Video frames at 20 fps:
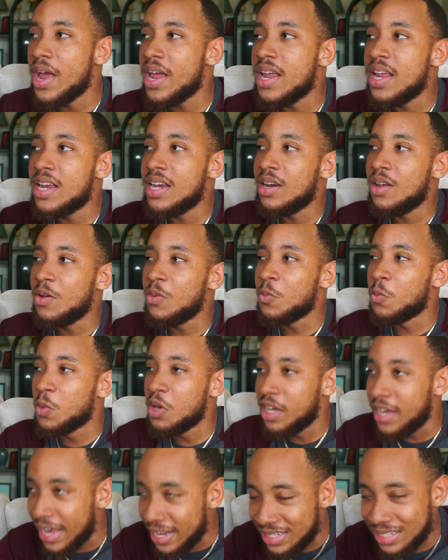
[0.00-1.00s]
When
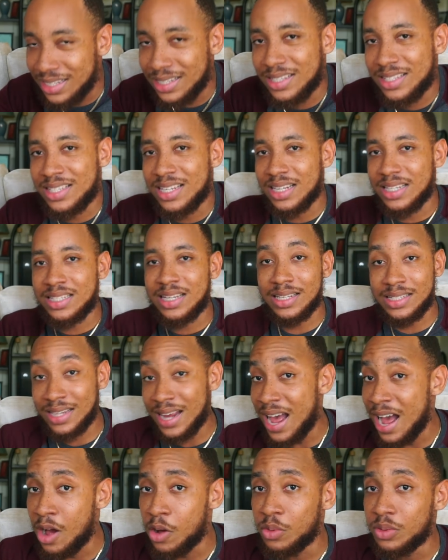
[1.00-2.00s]
we get to
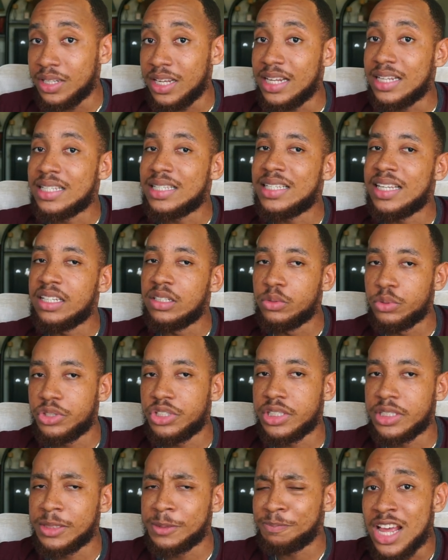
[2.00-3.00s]
town in St.
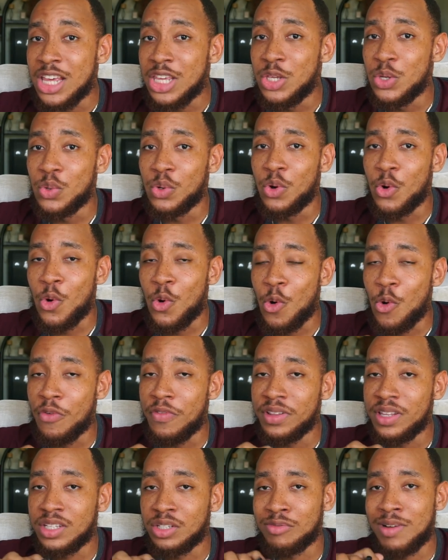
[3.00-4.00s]
Lucia, you go
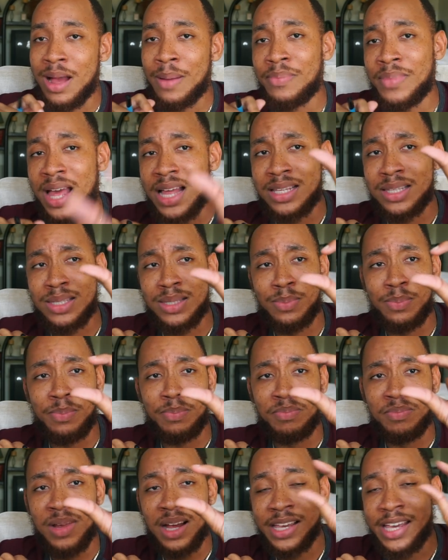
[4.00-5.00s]
over this ramp that's
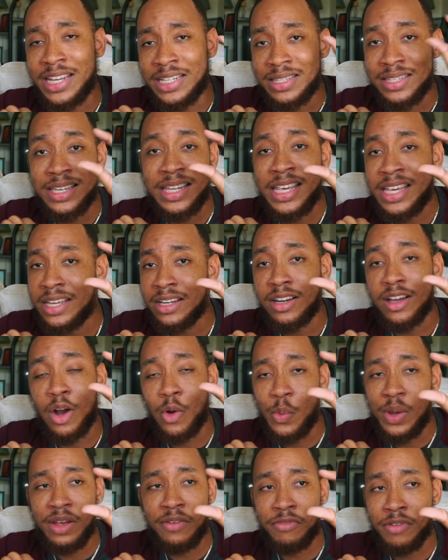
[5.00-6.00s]
a kitten heel
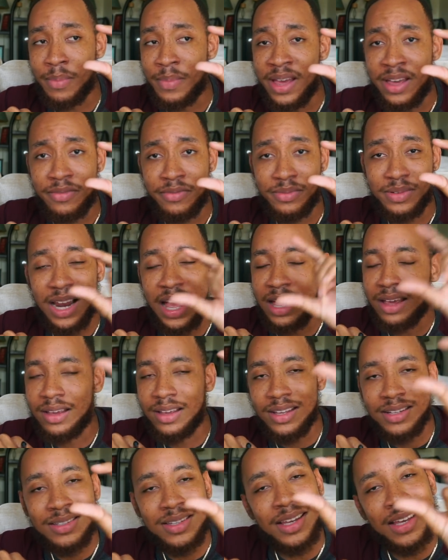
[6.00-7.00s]
away from him. Like,
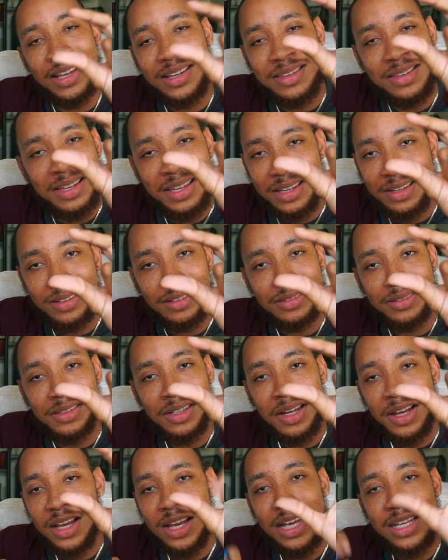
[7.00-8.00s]
it's a kitten heel.
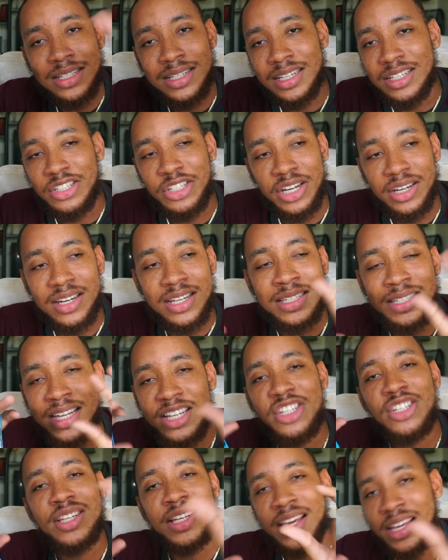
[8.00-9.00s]
It's legit, the
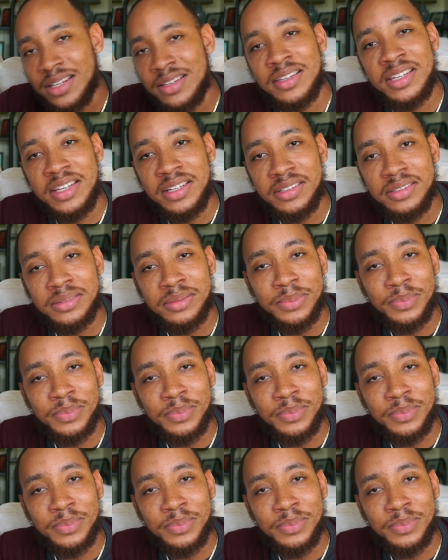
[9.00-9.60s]
stage is a kitten heel.